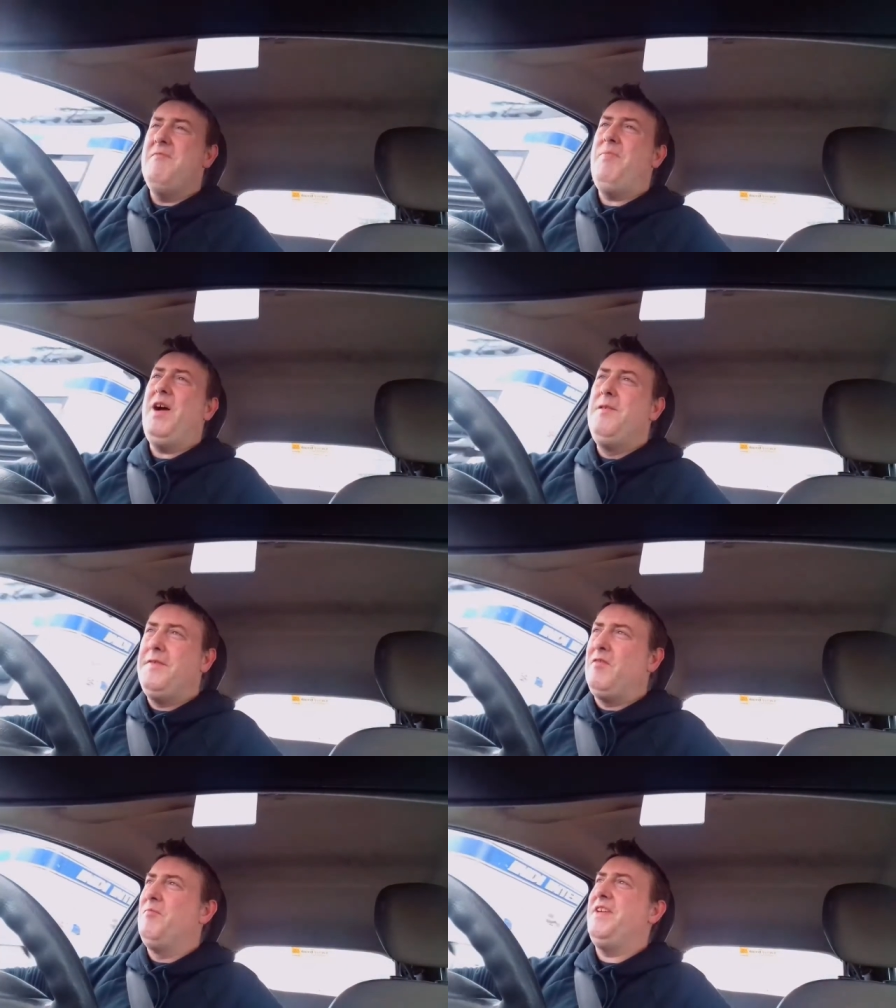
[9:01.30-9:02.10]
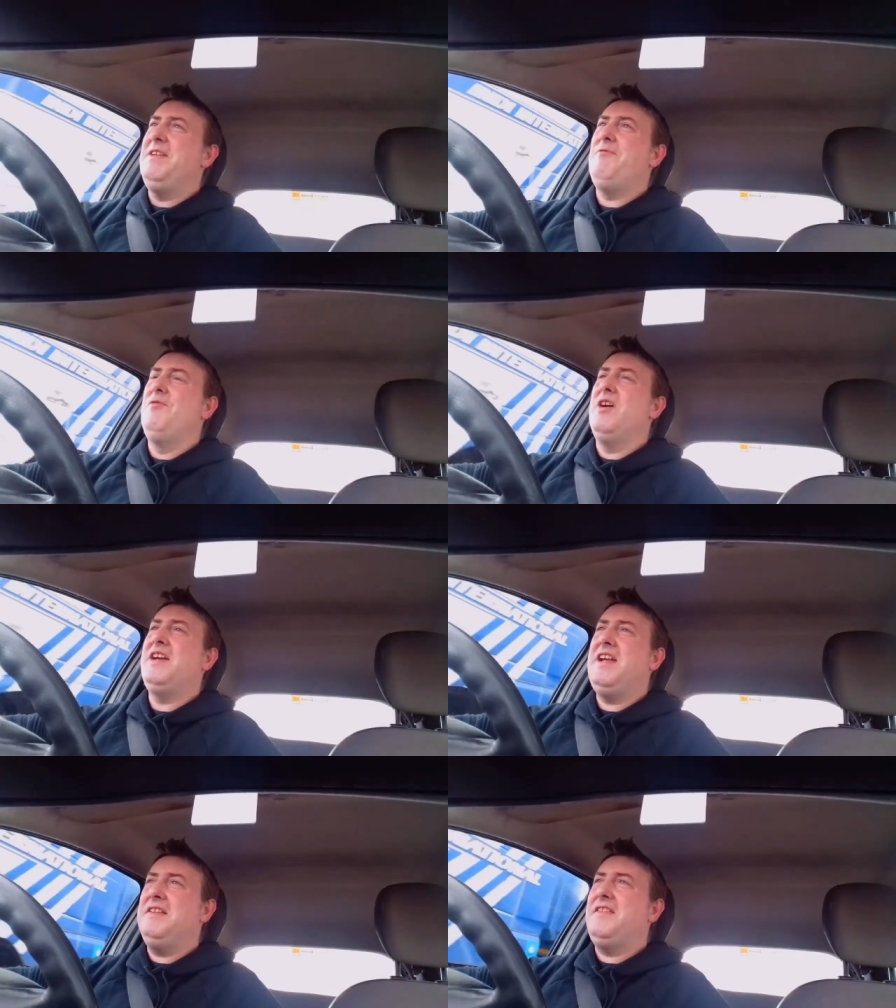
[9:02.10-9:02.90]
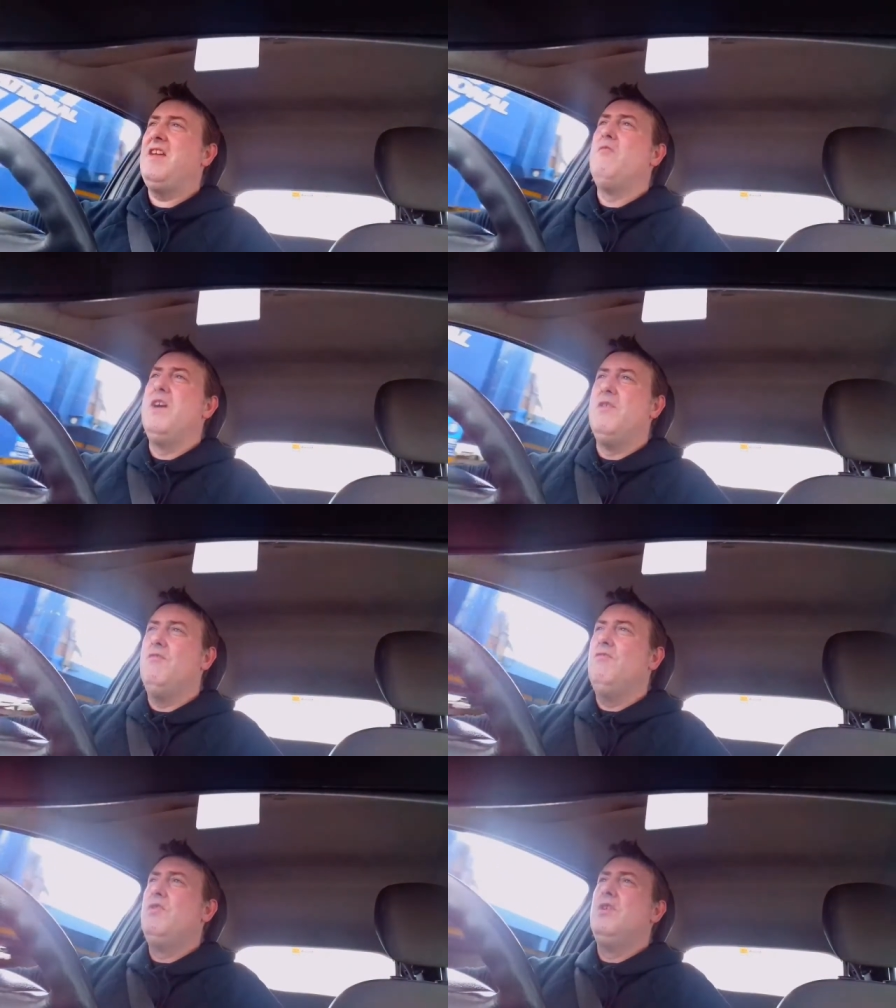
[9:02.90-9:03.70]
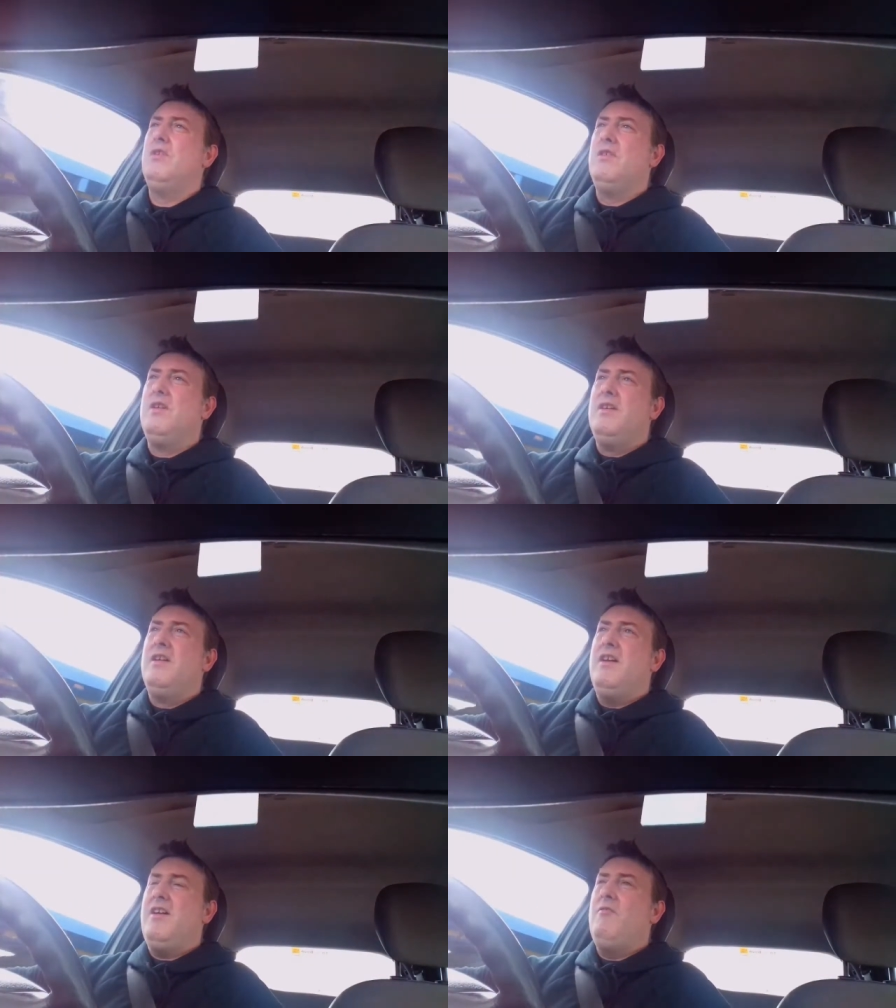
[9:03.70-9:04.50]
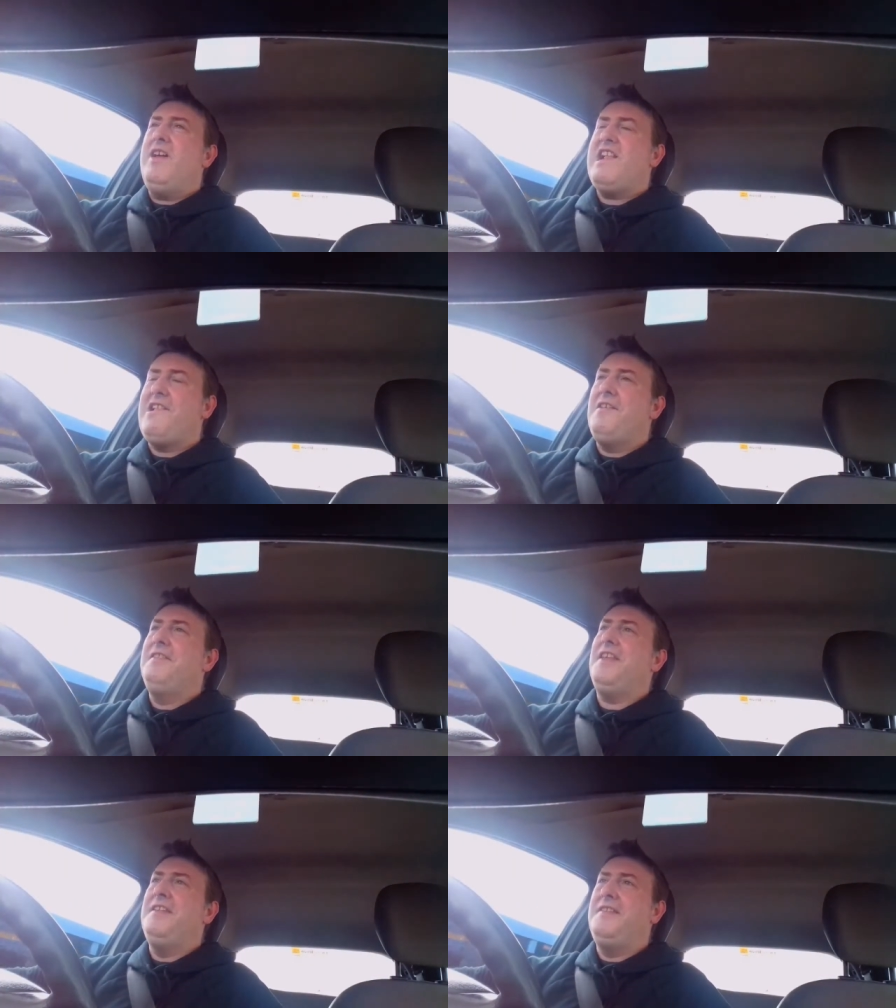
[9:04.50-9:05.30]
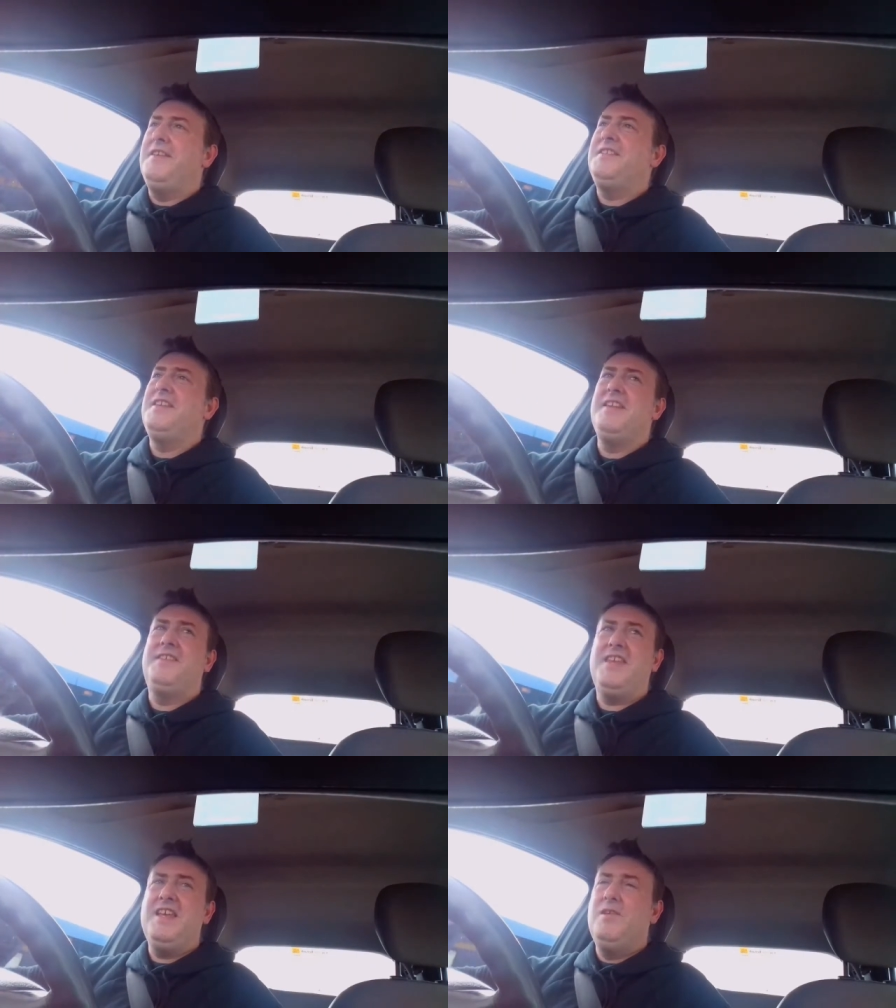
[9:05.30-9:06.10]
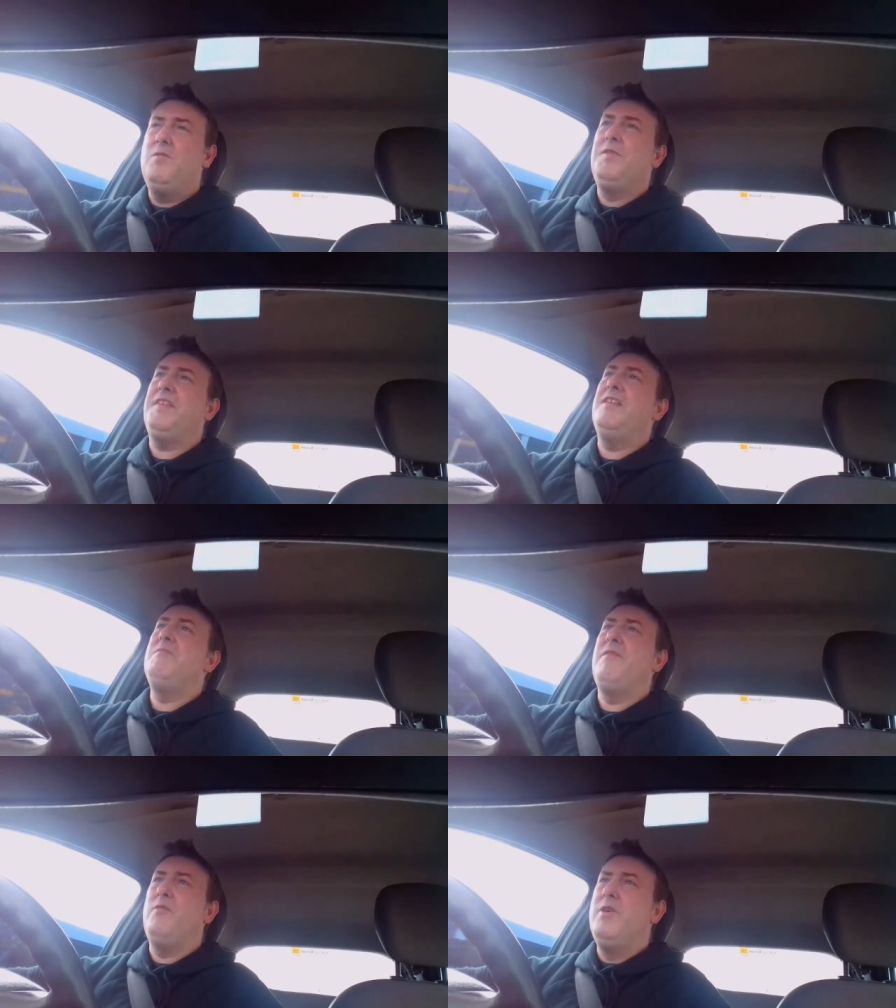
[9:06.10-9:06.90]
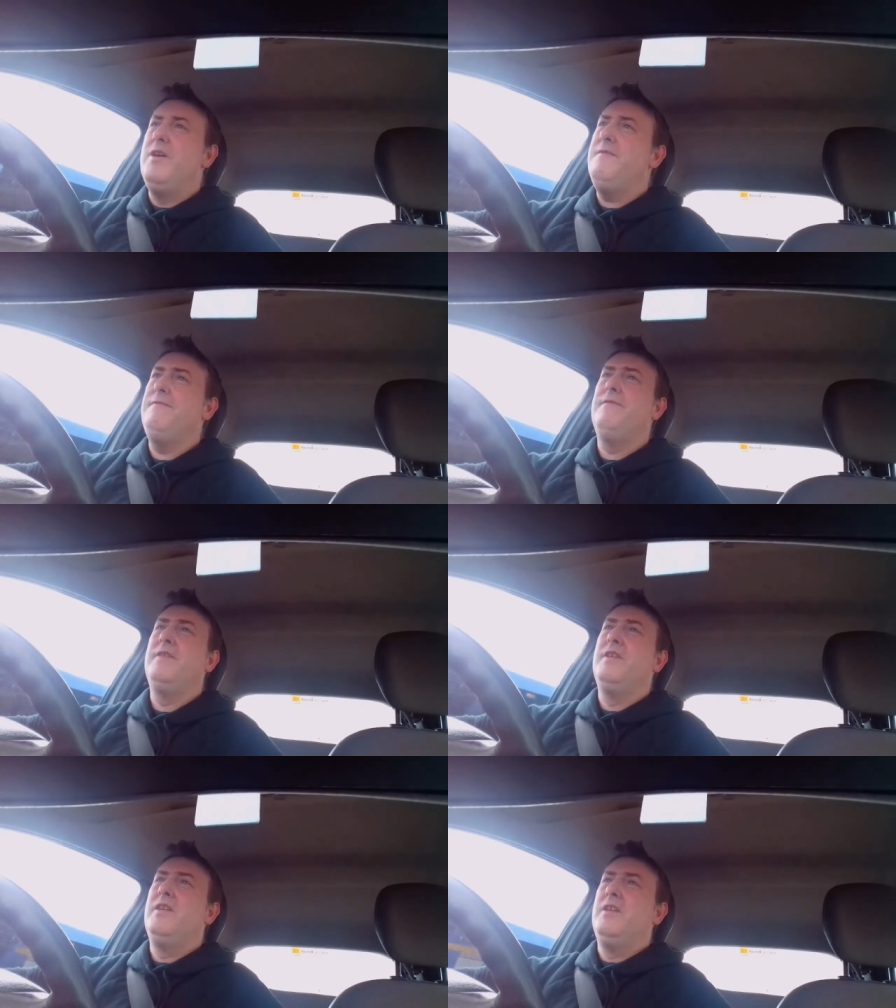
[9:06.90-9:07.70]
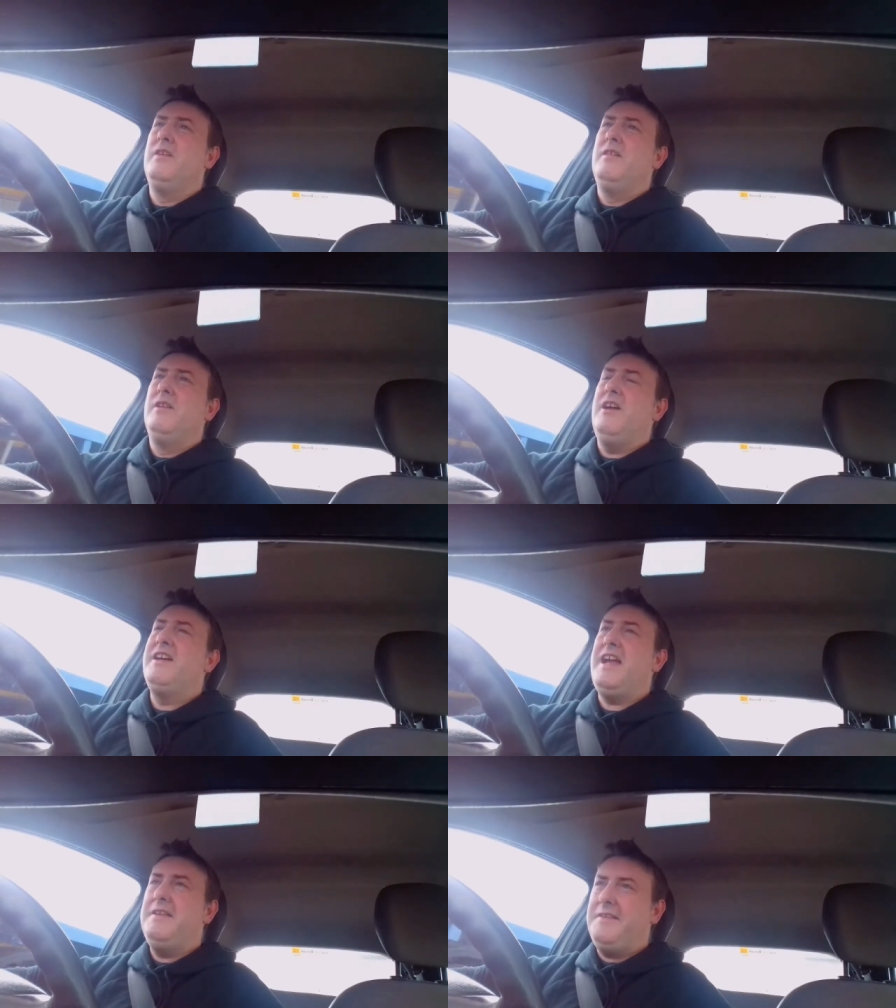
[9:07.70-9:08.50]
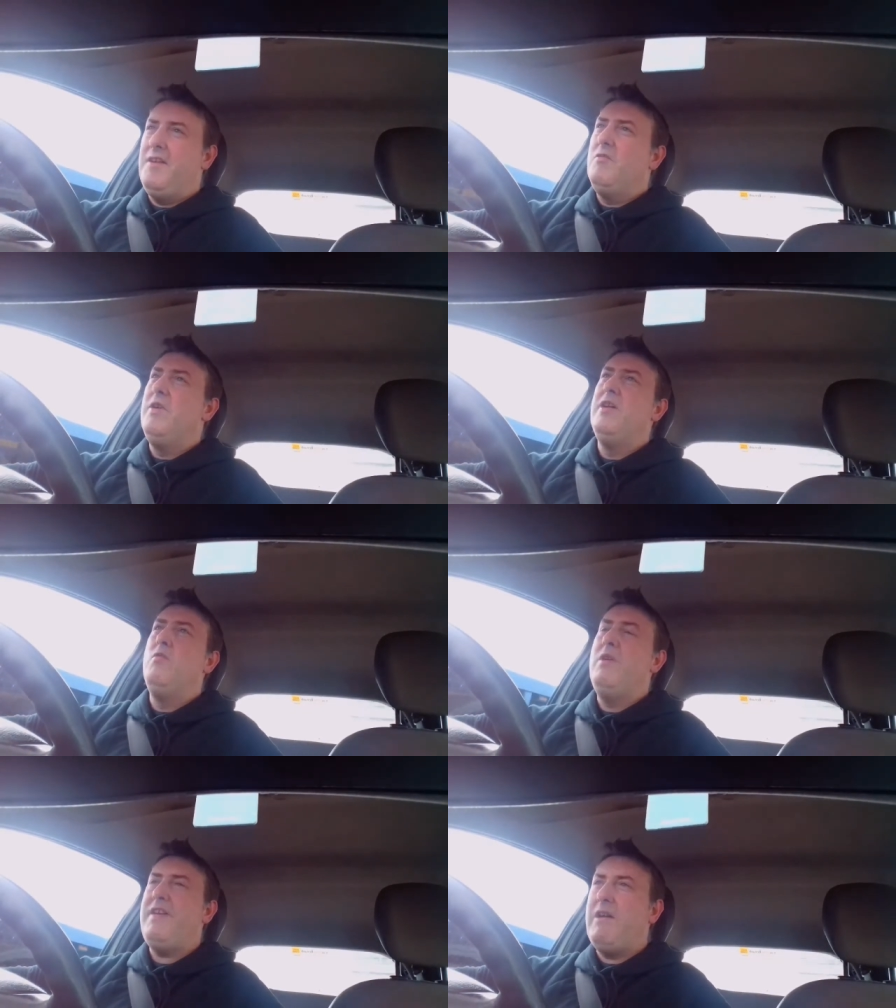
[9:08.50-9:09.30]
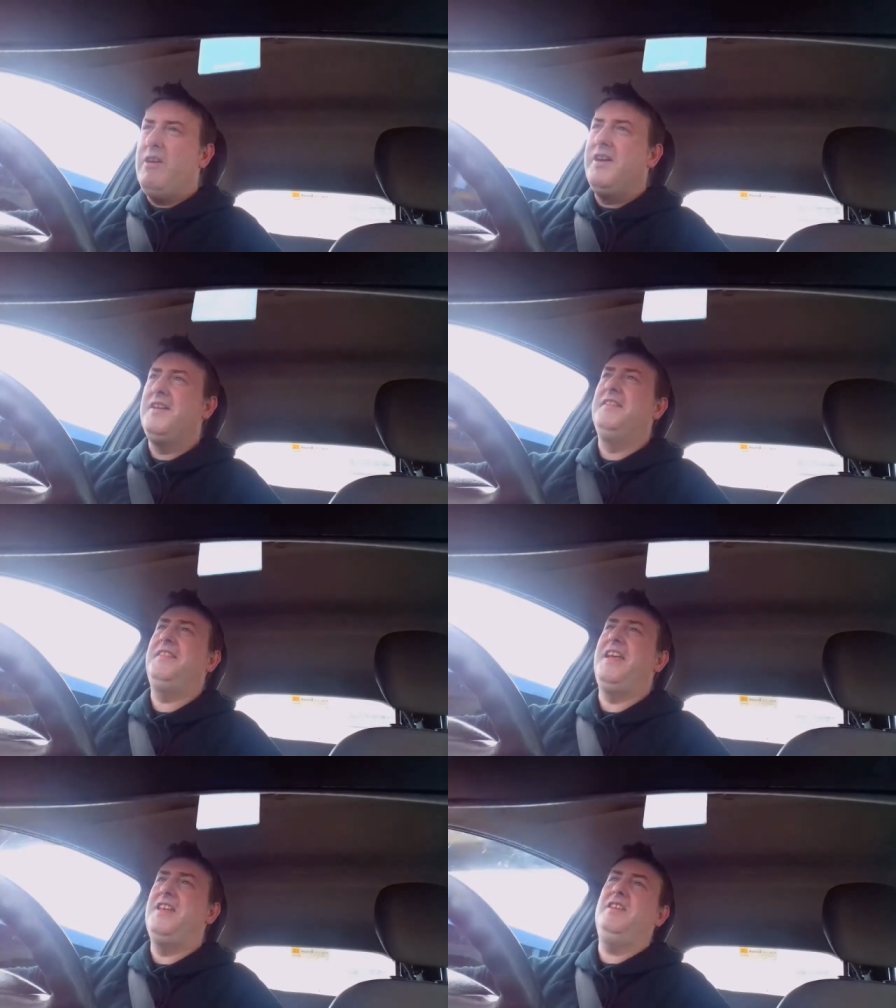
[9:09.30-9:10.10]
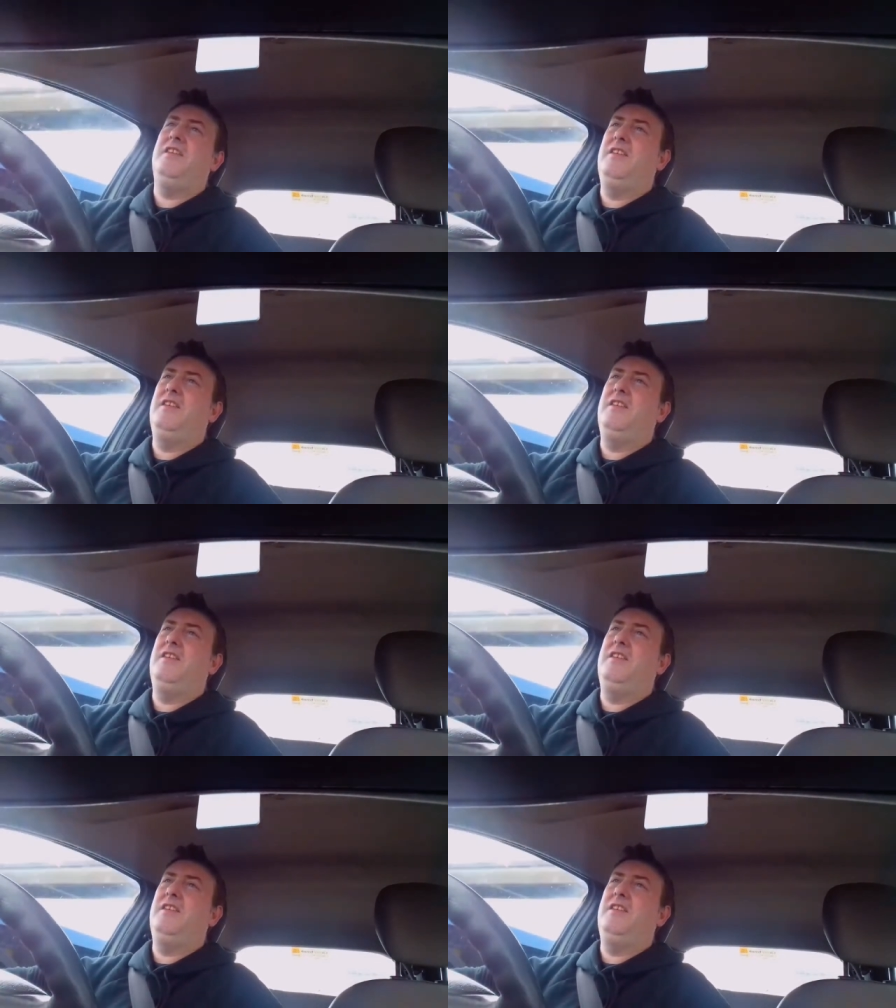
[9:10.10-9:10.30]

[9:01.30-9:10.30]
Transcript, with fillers: imposed on people against their will, erections inserted into hills and Mother Earth against her will without her consent,